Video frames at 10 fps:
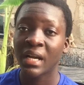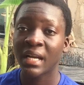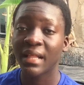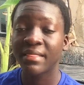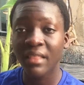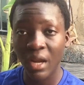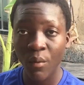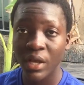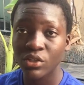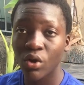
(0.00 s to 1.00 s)
another 3
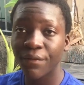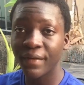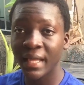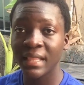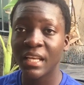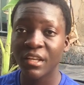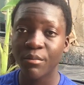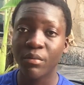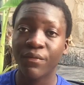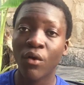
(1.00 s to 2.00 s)
weeks of kindling
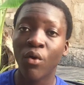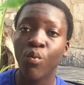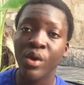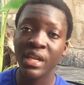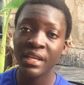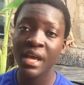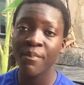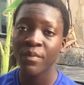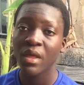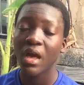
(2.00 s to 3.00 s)
before weaning
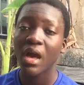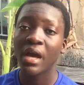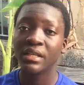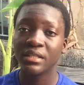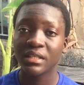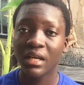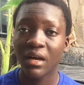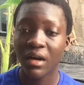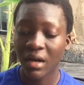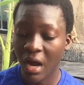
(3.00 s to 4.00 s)
them, and
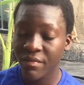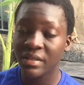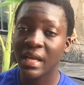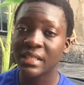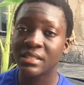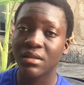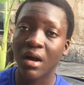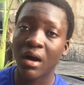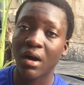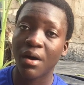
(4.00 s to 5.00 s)
having that
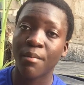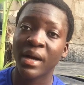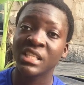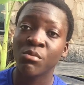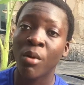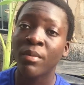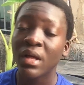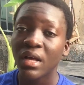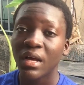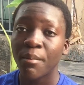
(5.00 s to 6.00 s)
maximum
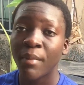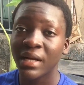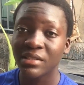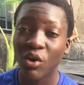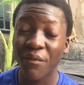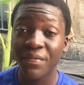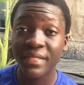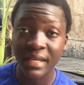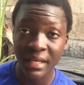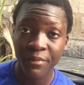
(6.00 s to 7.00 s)
month of
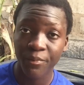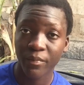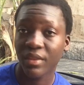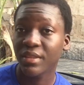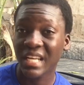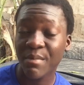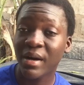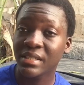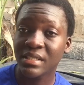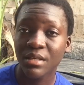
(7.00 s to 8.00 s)
3
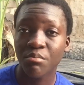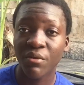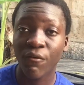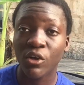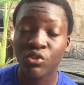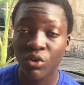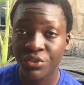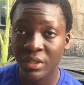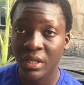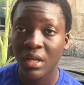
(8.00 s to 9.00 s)
months before
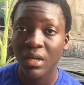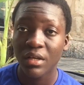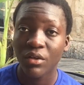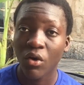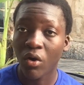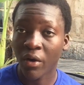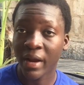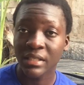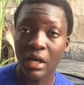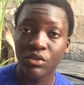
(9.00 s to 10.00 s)
slaughtering. All
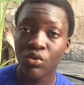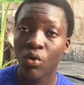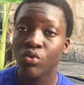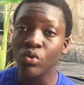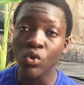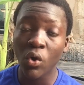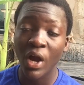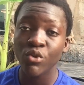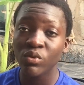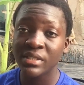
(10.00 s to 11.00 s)
right, so you
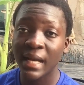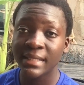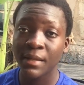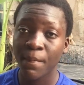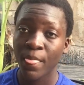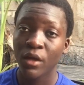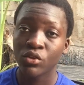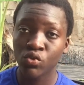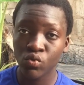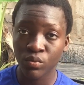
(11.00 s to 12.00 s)
can use that
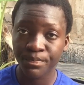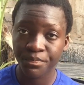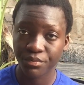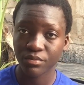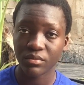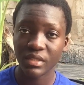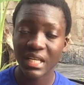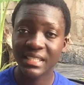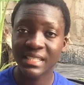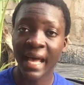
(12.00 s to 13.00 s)
to
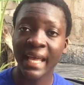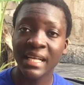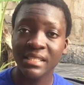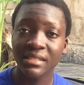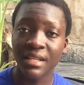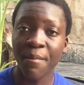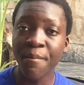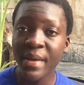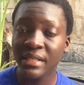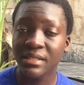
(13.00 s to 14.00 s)
target the
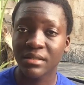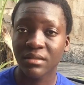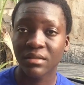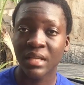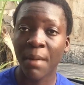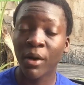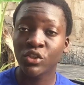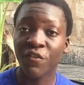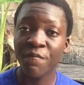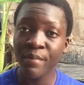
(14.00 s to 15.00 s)
meat, the amount of